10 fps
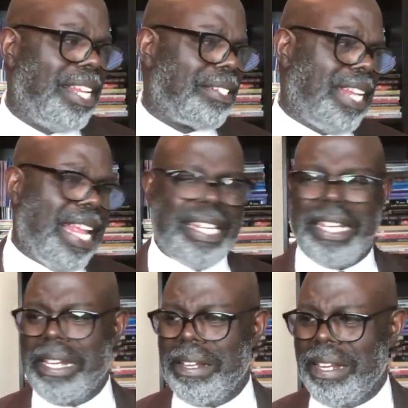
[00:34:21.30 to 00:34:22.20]
looked at
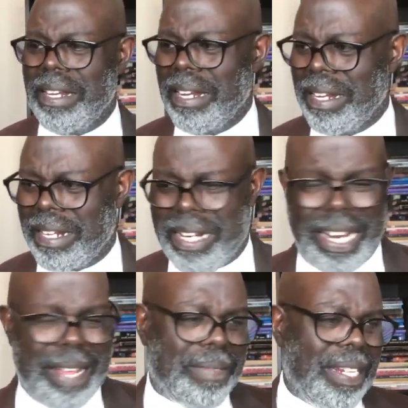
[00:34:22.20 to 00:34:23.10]
the
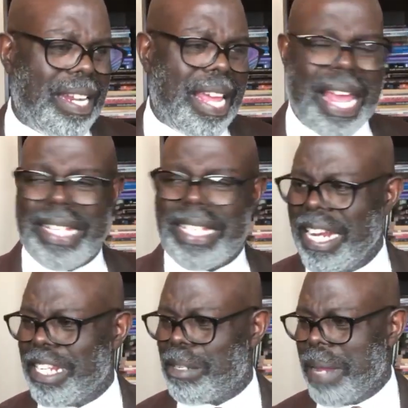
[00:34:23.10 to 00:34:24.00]
clip today, I
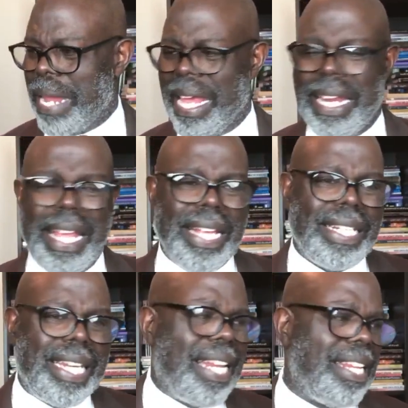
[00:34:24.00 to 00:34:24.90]
said, this man
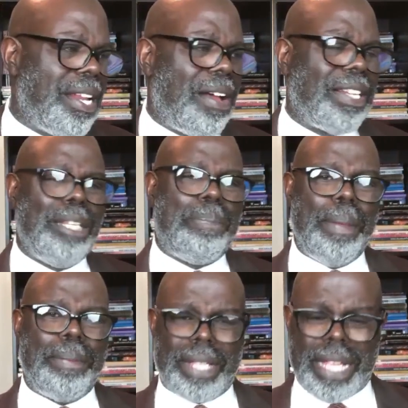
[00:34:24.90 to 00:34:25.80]
telling all these
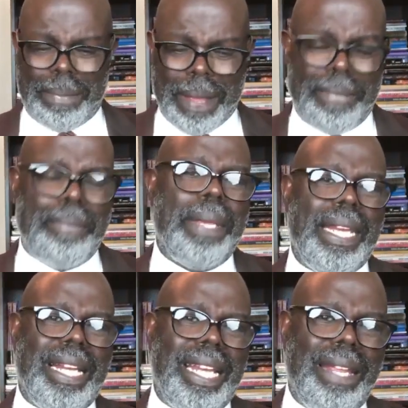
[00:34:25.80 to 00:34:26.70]
people, come up and be
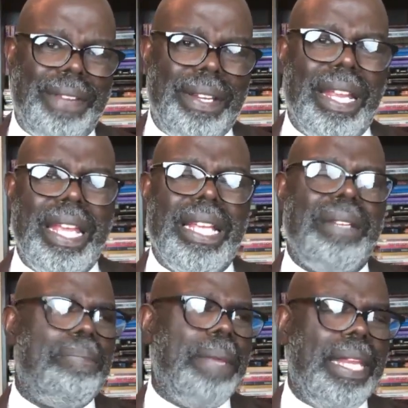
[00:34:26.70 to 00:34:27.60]
delivered,
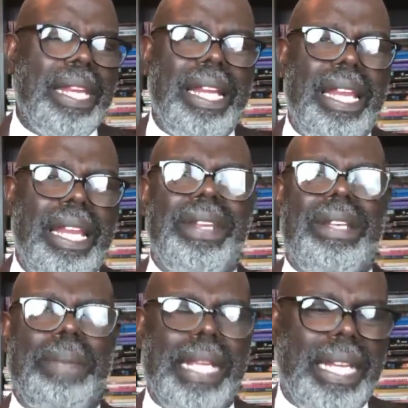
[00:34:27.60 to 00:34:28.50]
be delivered, be